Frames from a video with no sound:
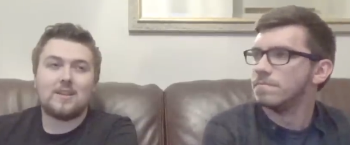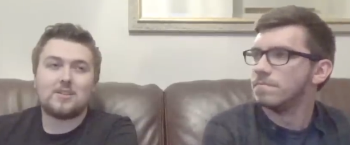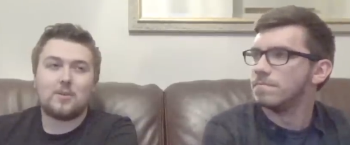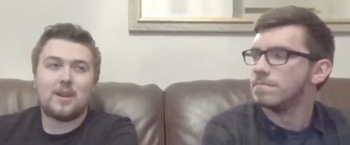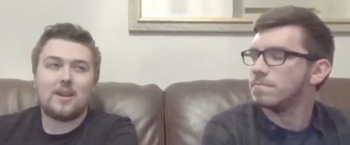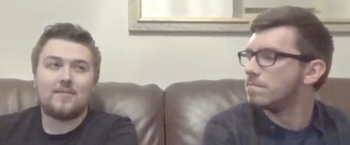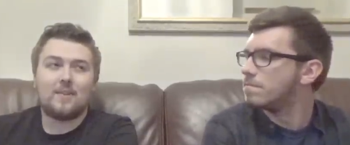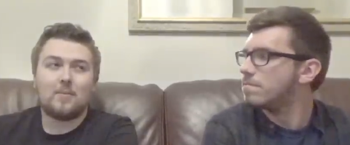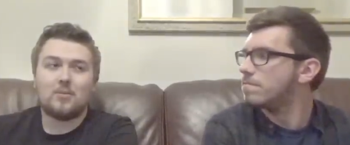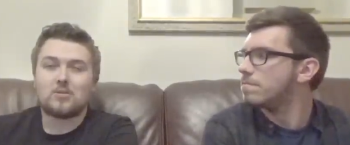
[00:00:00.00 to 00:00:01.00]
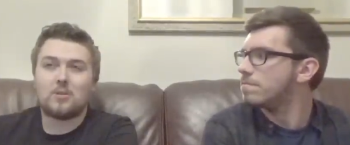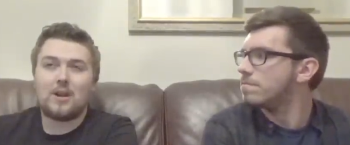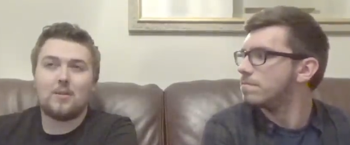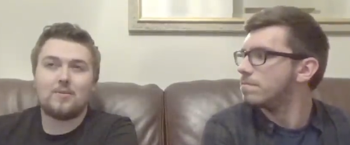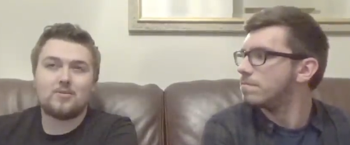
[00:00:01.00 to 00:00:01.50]
Speaker 1: issue I have. I'm not sure
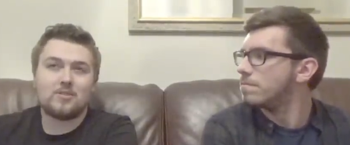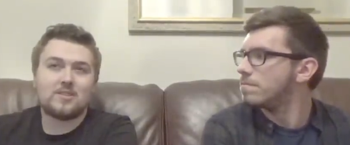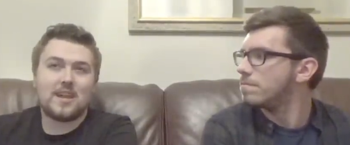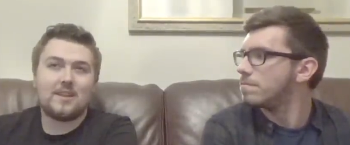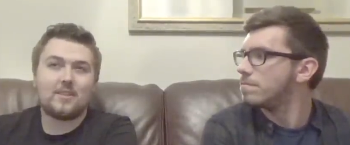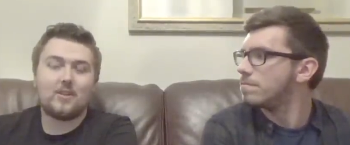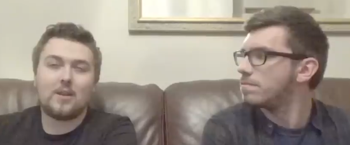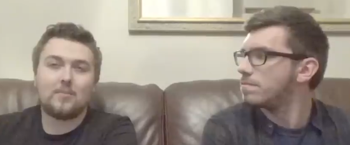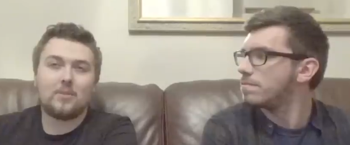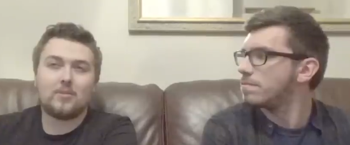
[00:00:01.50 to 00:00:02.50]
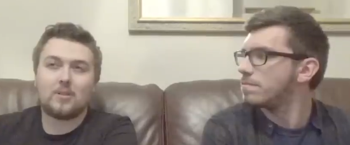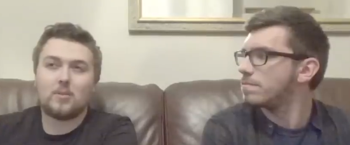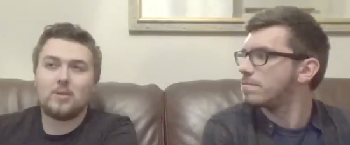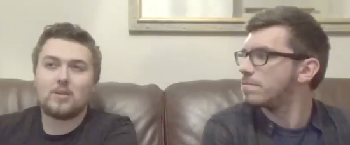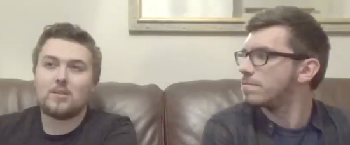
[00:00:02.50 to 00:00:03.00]
how just standalone episodes are going to
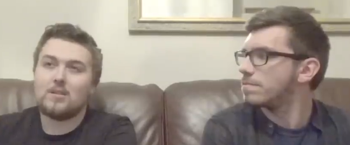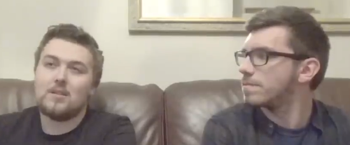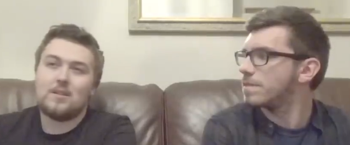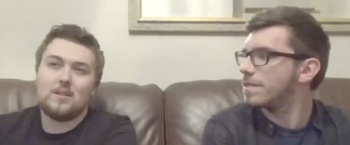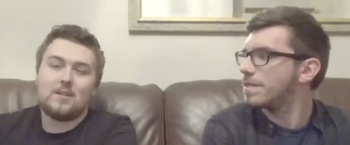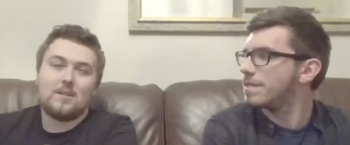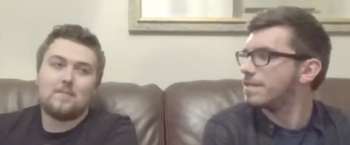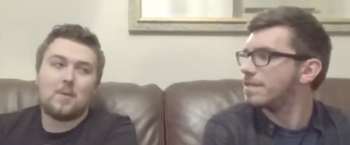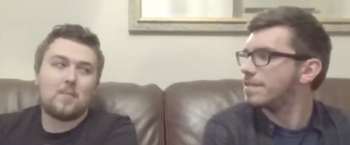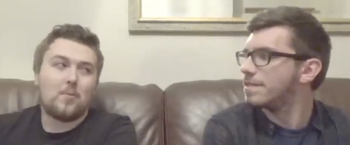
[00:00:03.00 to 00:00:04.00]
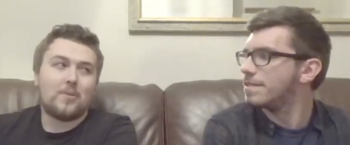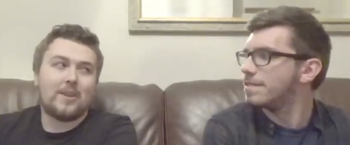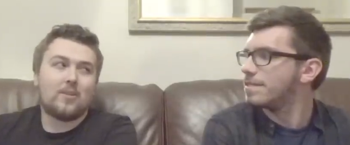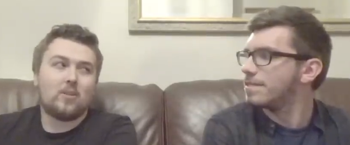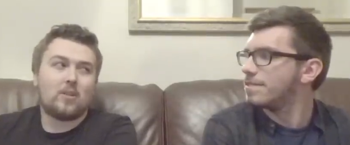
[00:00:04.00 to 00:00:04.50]
work. Yeah. But I'm hoping
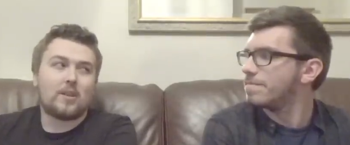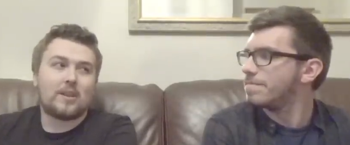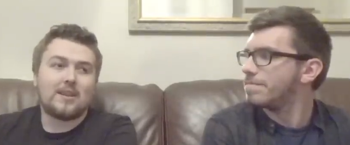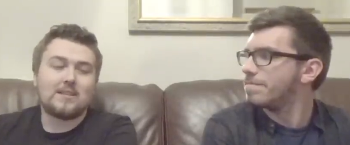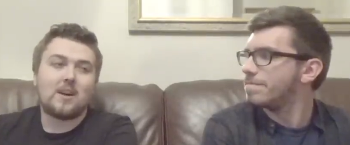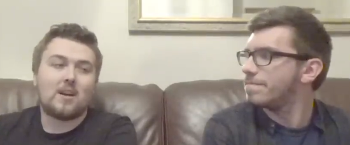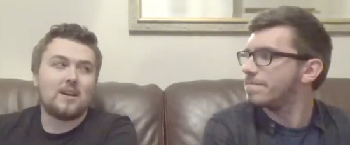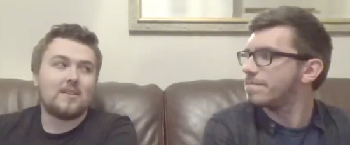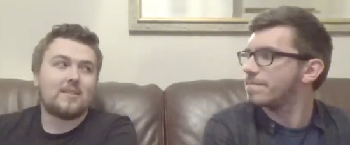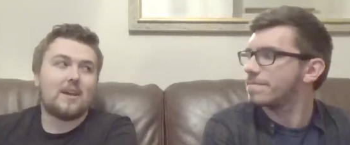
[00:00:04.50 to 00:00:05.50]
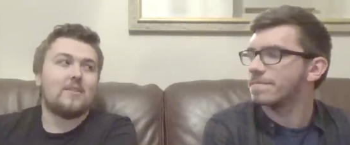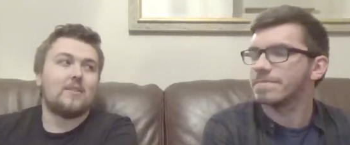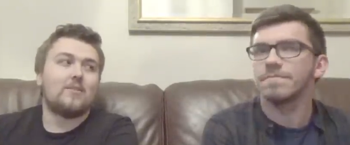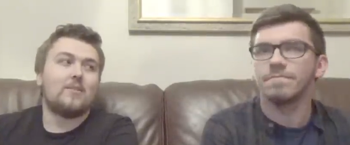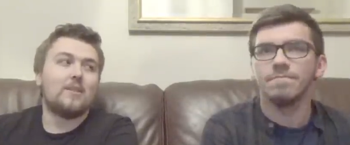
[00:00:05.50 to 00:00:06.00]
they're not like entirely
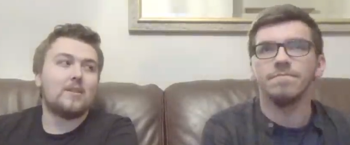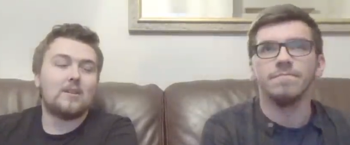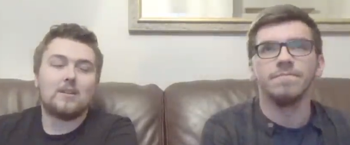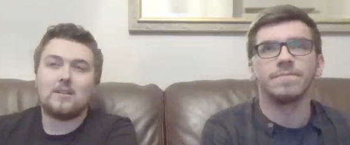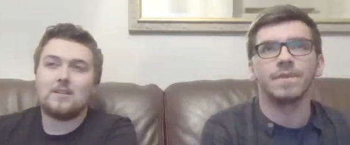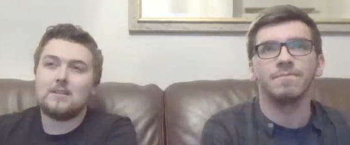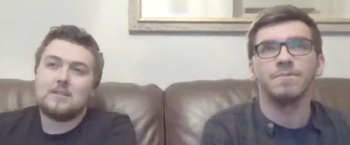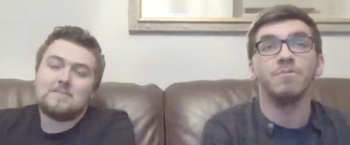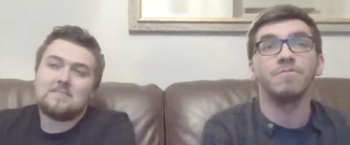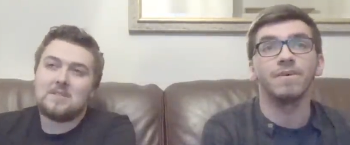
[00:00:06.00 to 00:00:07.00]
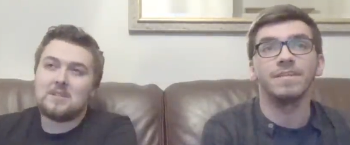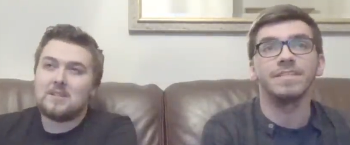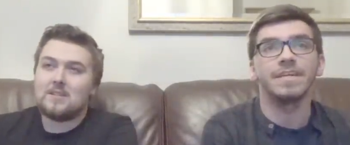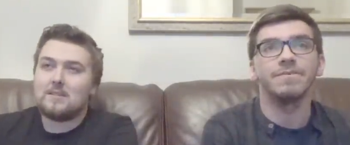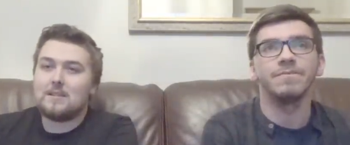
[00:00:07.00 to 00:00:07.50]
standalone.
Speaker 2: Mm. We will
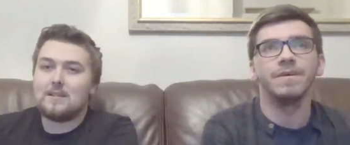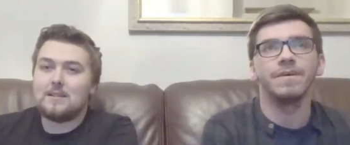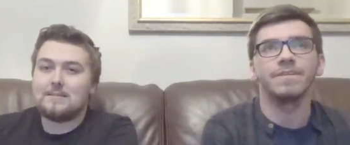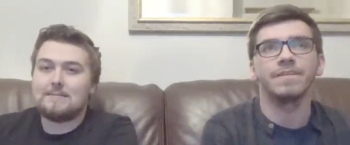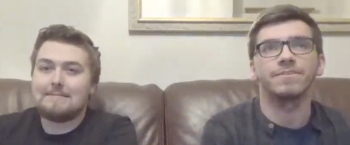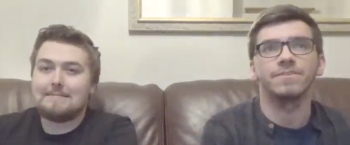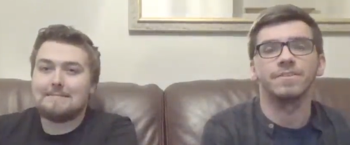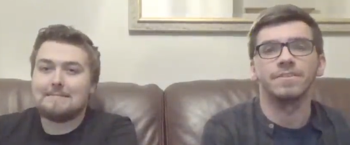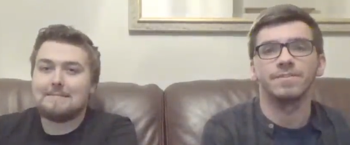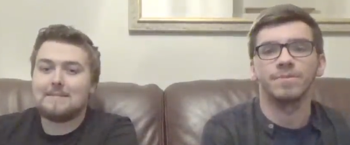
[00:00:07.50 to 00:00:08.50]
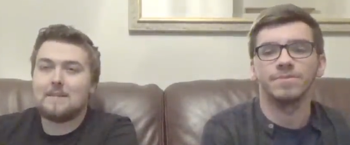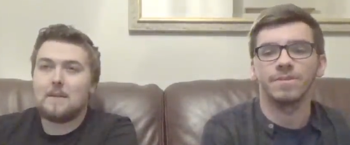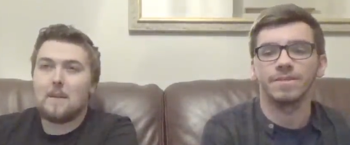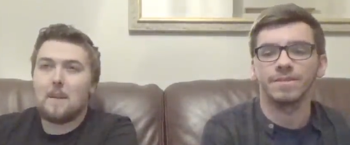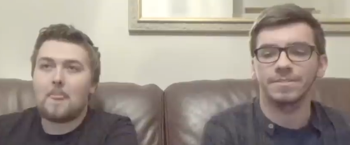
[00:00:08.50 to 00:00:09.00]
find out. I think it's good that this one's
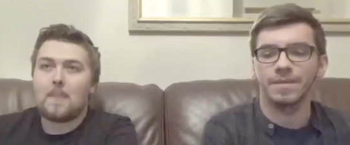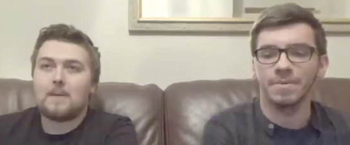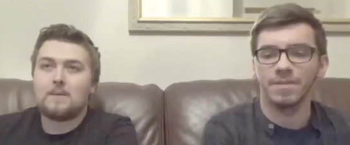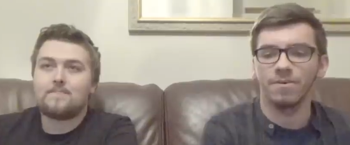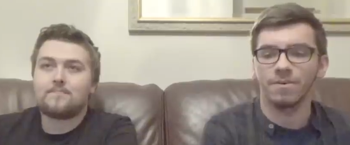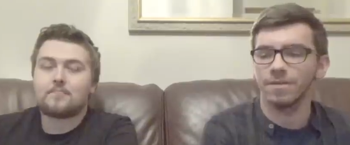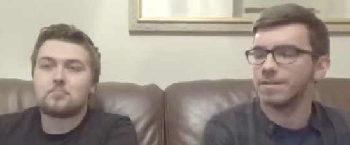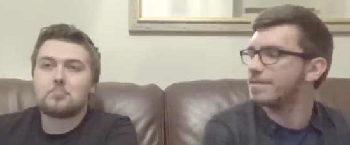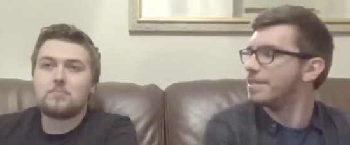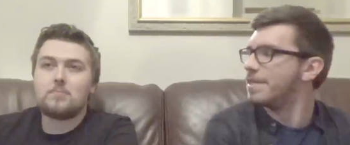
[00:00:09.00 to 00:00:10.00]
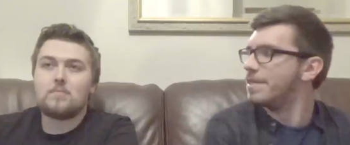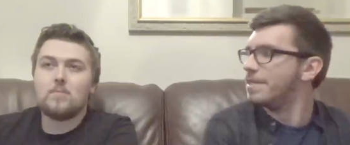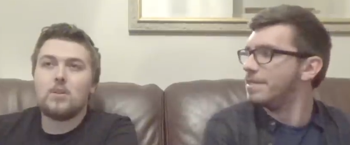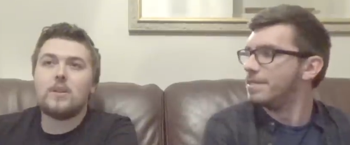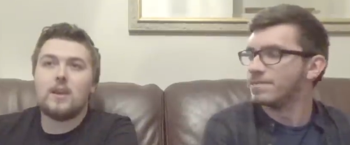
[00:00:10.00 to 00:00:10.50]
like a bit longer.
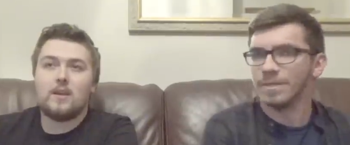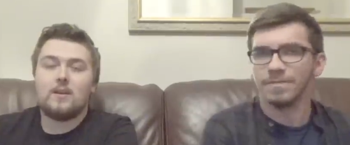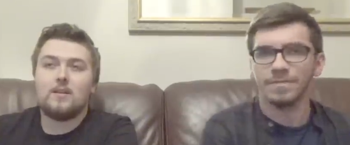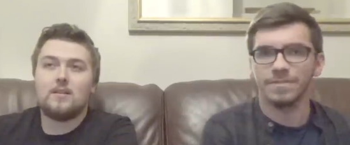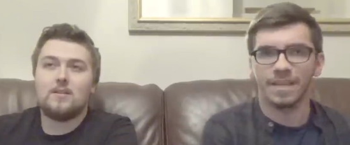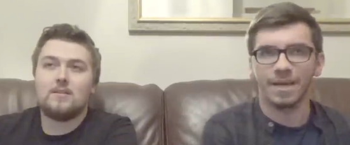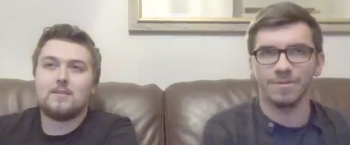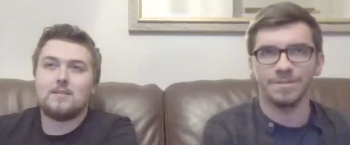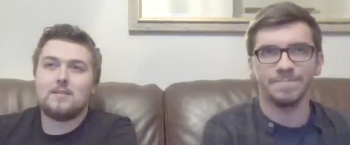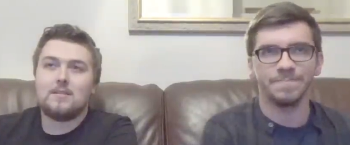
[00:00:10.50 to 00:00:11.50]
Yeah. So this is an hour